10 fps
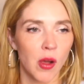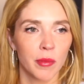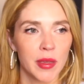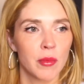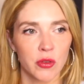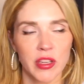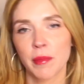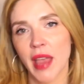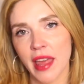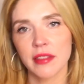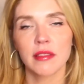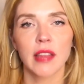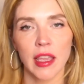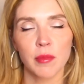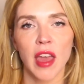Well, people who take baths
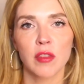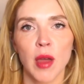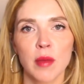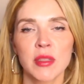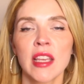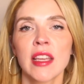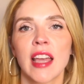like bath bombs.